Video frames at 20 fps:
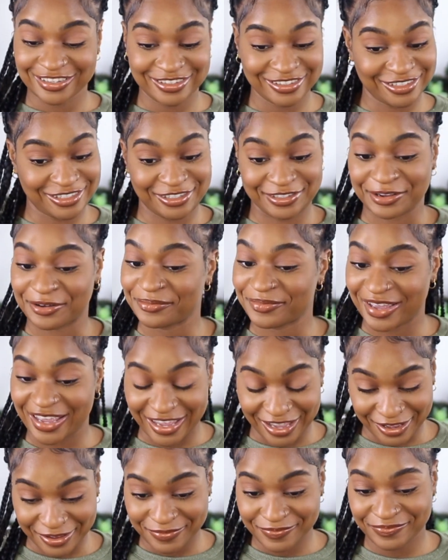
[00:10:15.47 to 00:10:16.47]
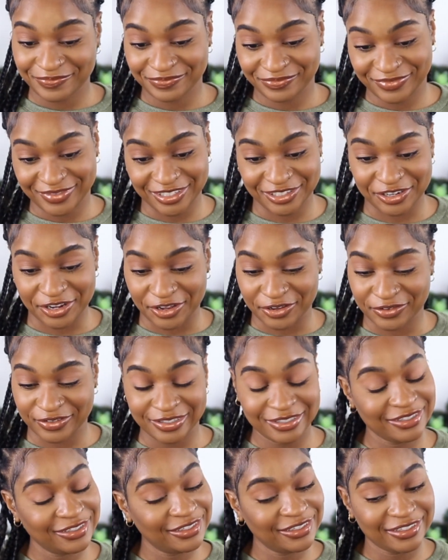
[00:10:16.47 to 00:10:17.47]
So ma'am, you
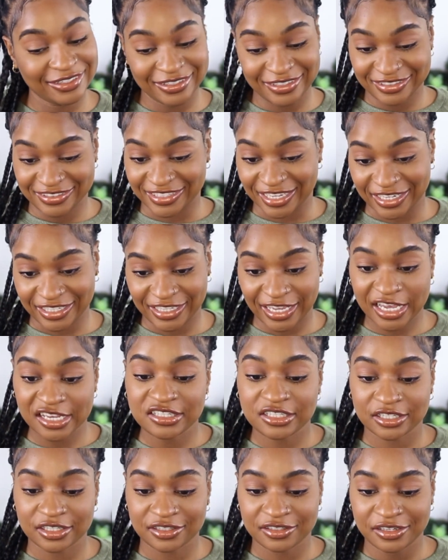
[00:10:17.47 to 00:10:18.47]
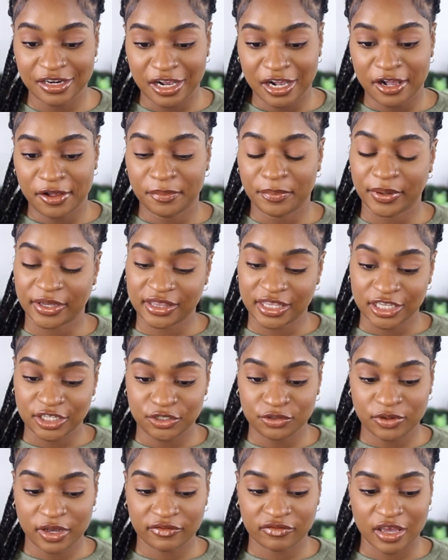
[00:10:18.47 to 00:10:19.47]
know, dedication. But they
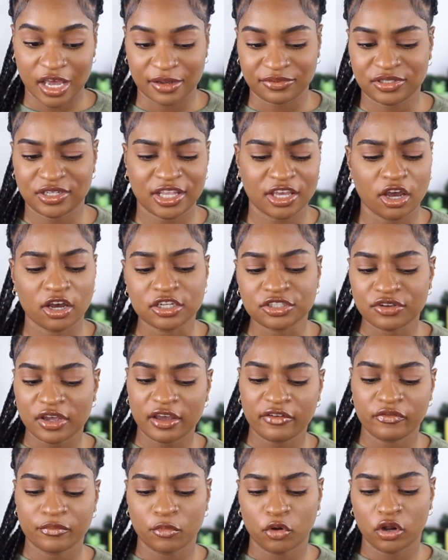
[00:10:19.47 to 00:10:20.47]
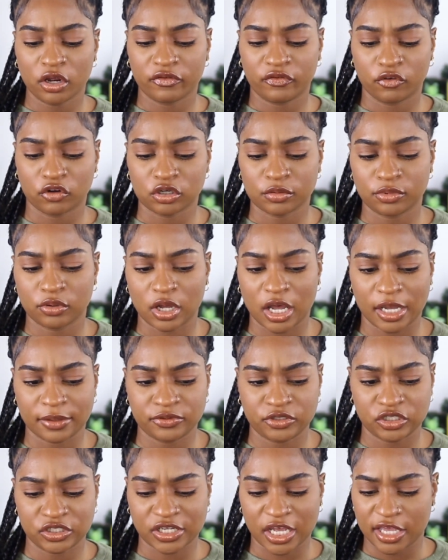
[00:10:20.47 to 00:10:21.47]
do have the option. They also have more affordable
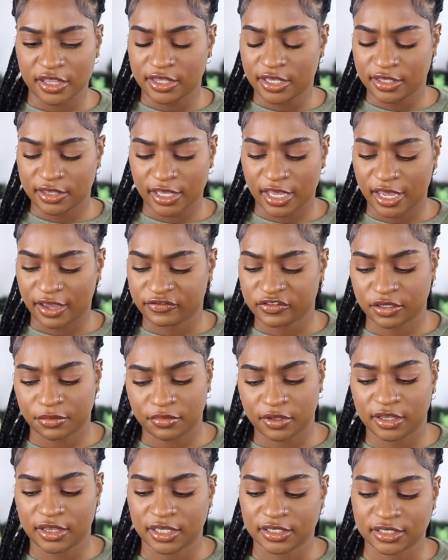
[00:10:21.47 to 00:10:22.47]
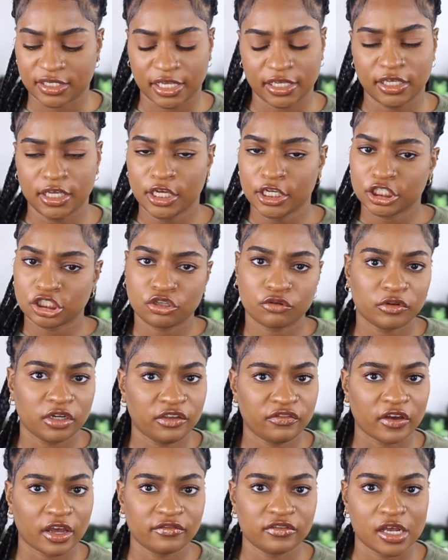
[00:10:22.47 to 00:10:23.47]
options. I think they have something that's like
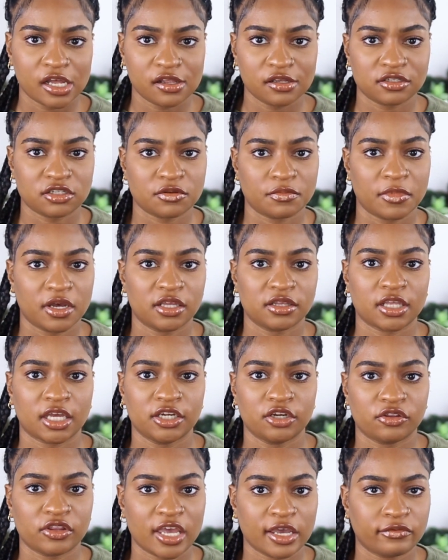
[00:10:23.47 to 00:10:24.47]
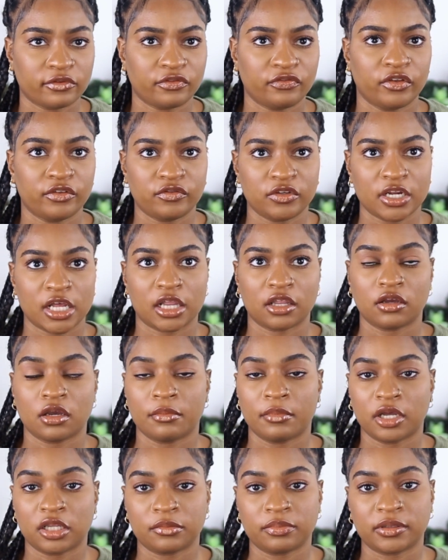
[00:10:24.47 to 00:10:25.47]
$25 a month. I know they have a $50 a
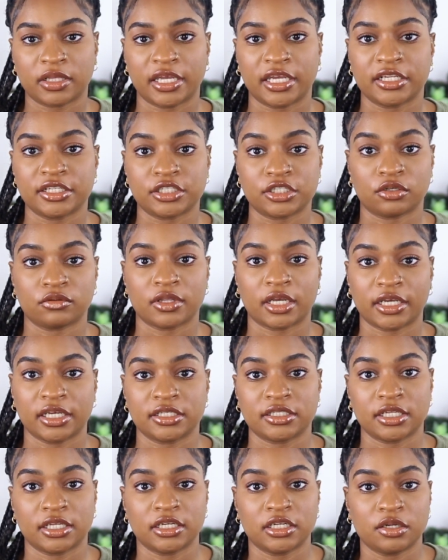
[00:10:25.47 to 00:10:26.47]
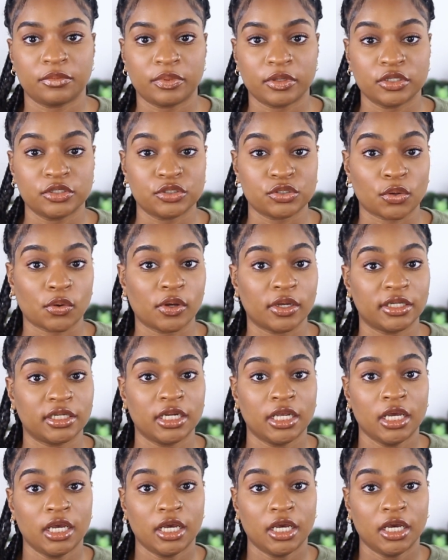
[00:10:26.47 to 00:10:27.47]
month plan. So like I said, it depends on,